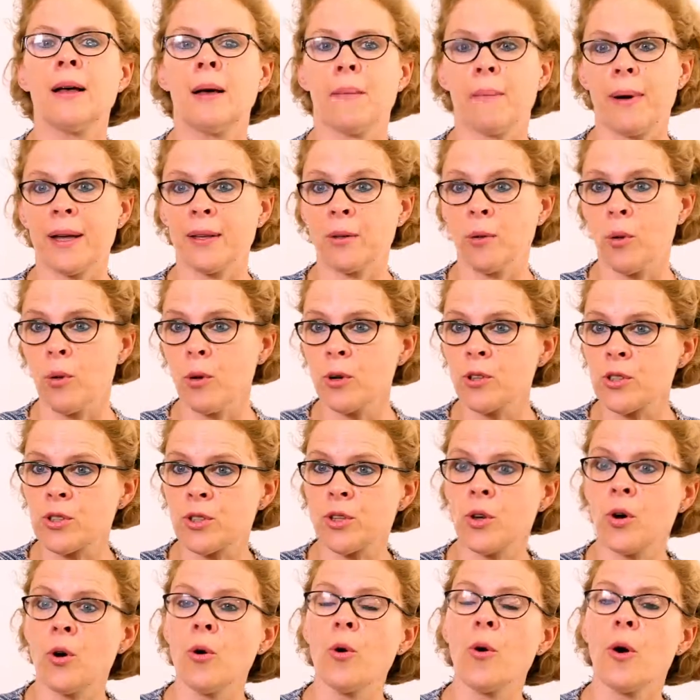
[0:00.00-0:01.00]
but
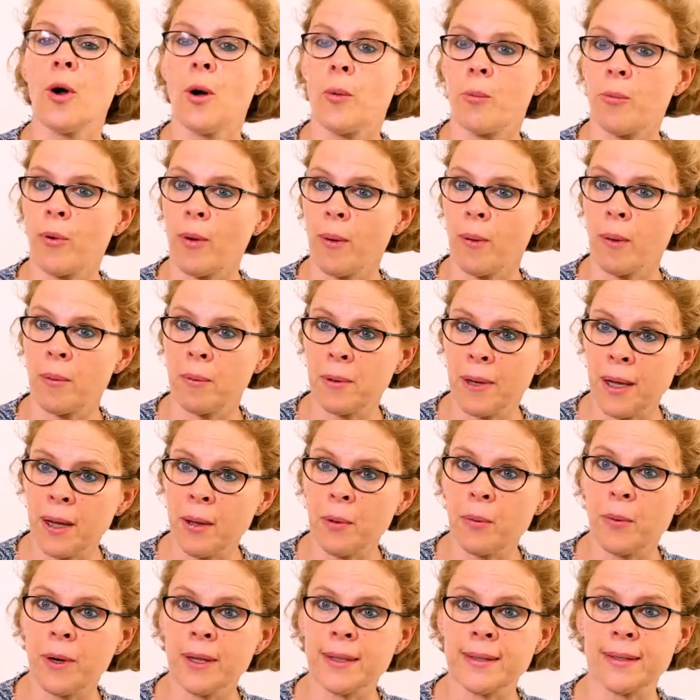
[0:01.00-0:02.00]
also
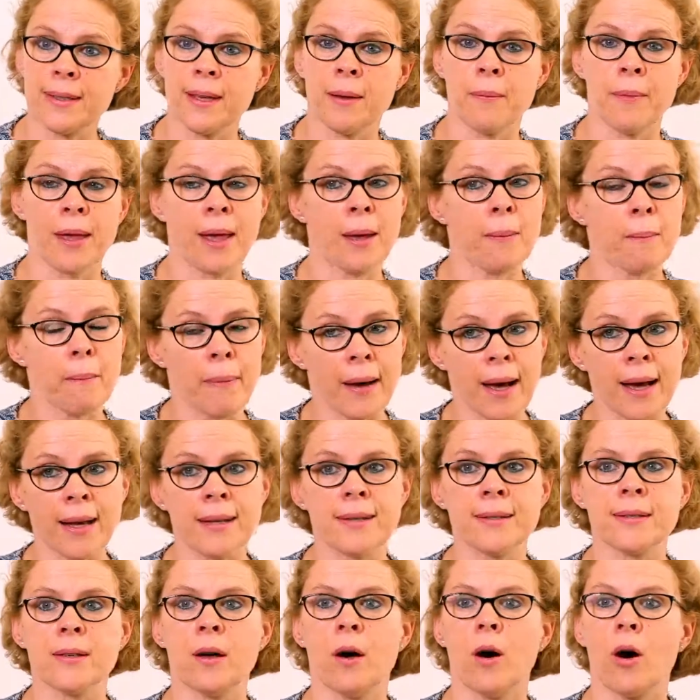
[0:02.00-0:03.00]
probably with some
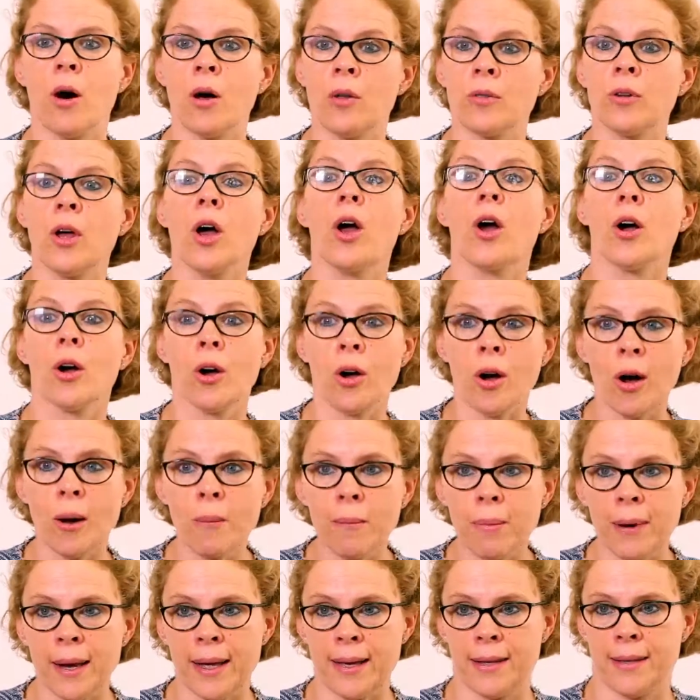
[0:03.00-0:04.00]
impacts on
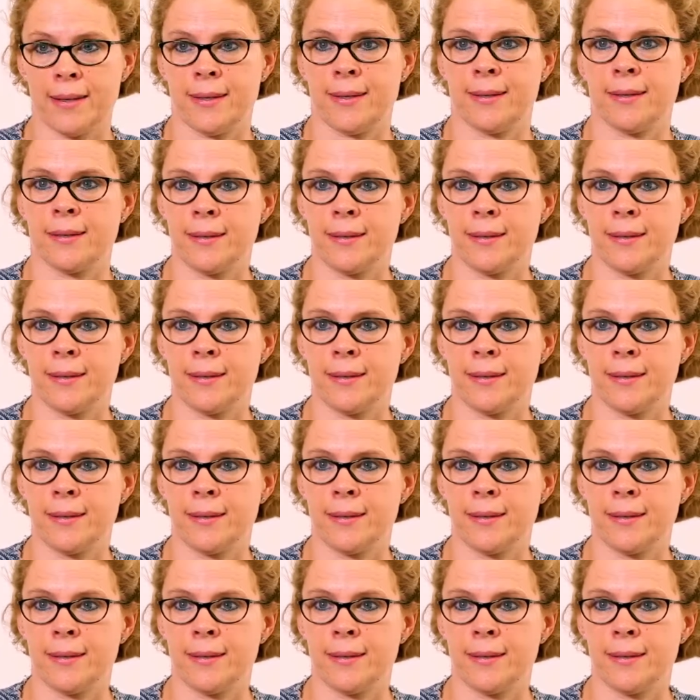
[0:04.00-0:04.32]
complex